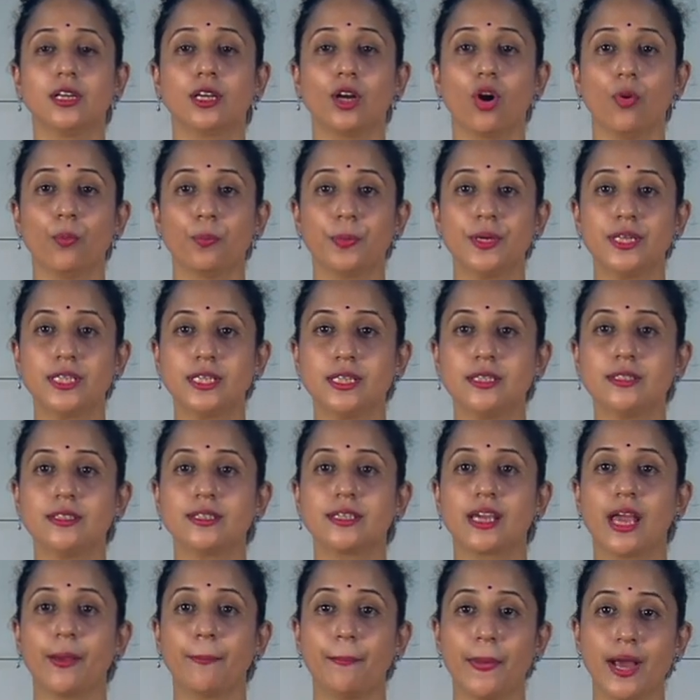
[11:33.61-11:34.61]

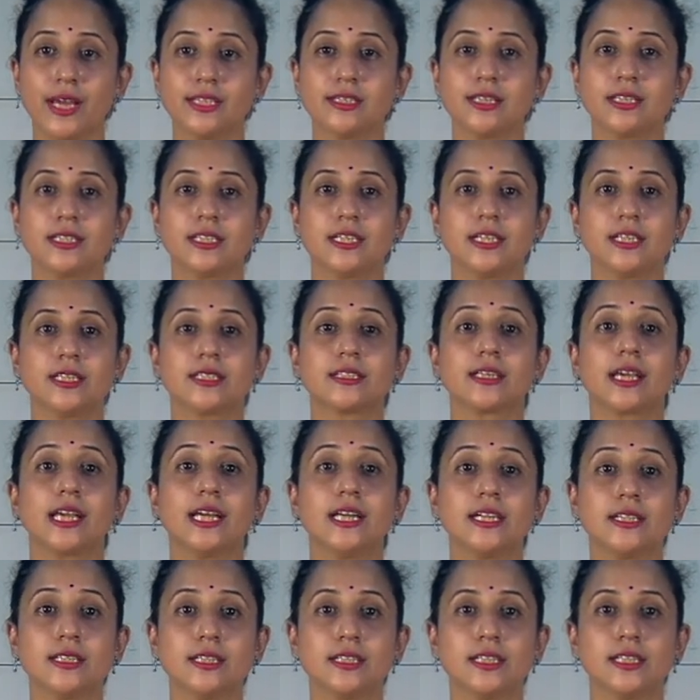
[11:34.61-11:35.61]
competence, capacities,
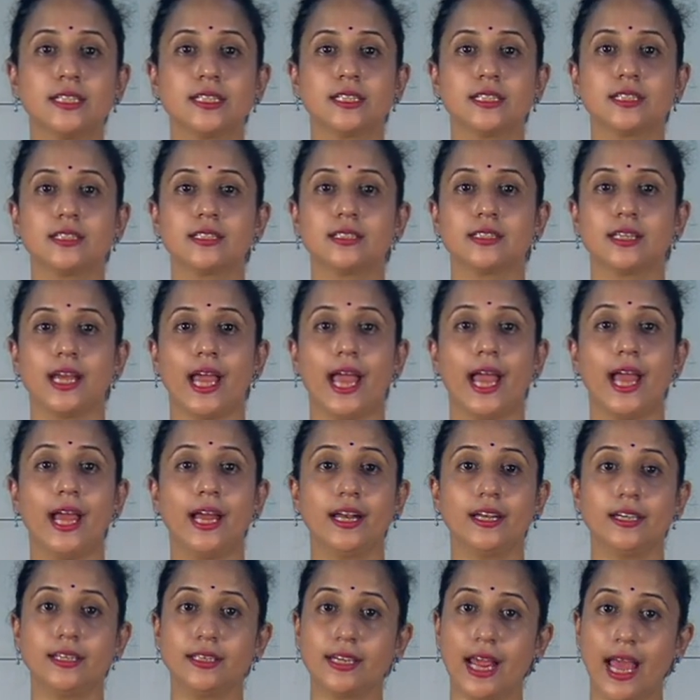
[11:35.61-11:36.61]
intelligence,
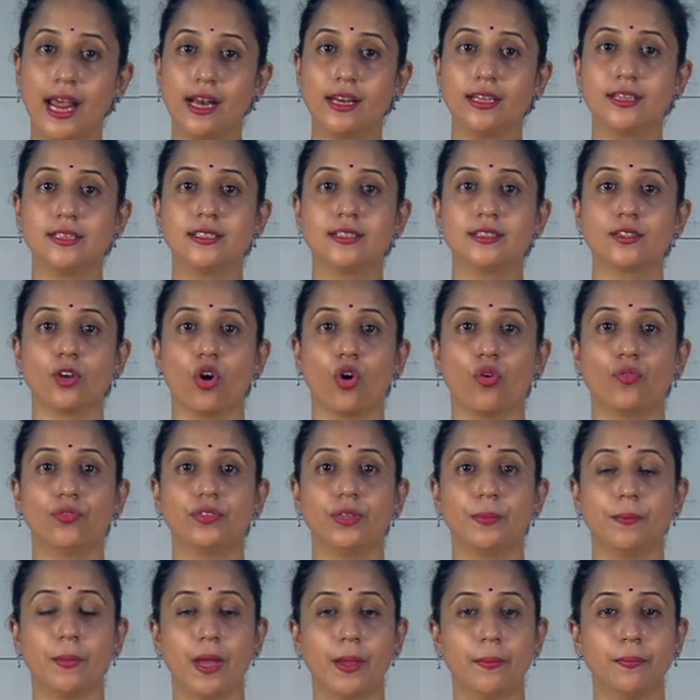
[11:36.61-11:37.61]
and talents
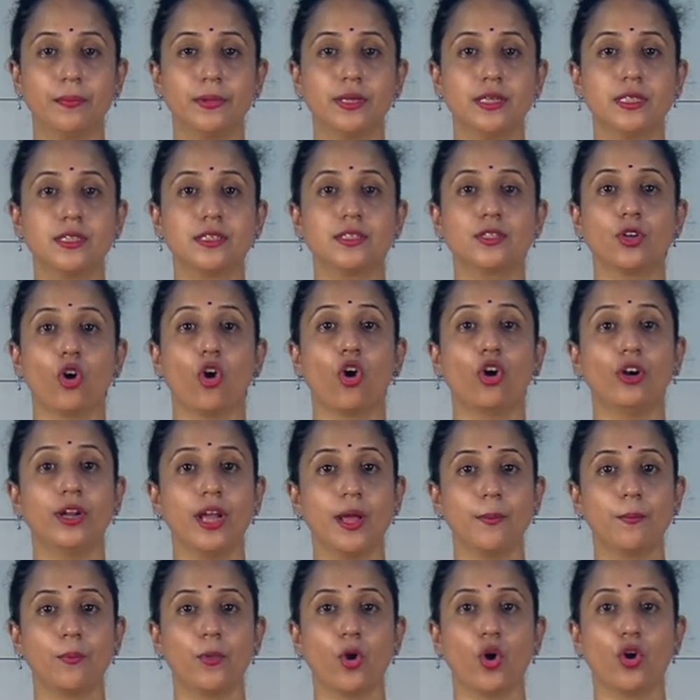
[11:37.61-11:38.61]
of the members or
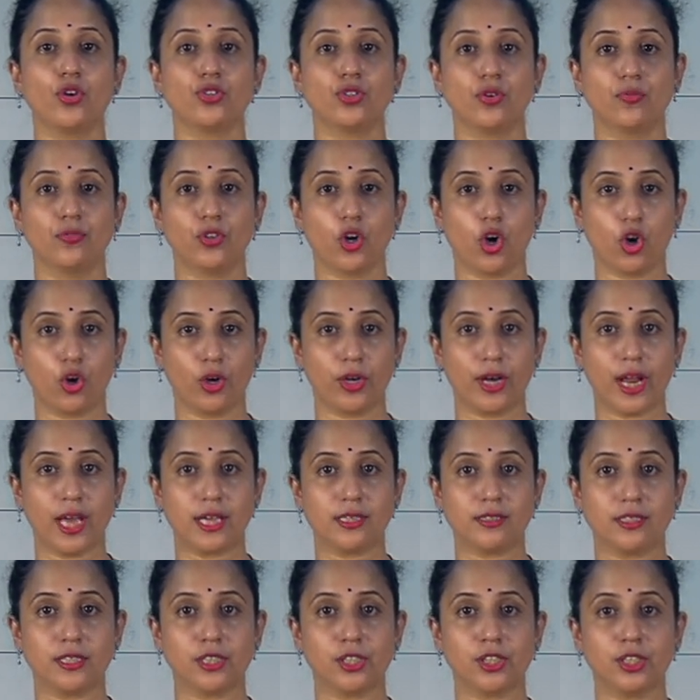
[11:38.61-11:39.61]
the employees of the
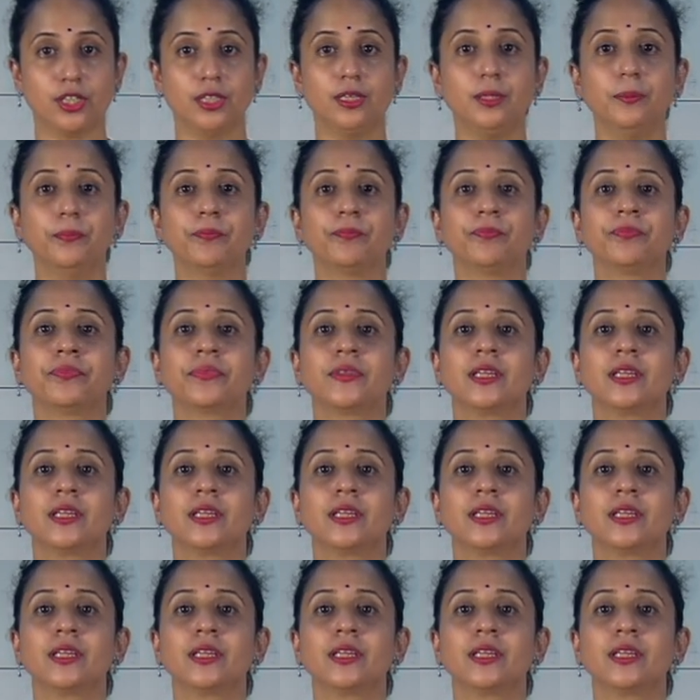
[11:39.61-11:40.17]
organization.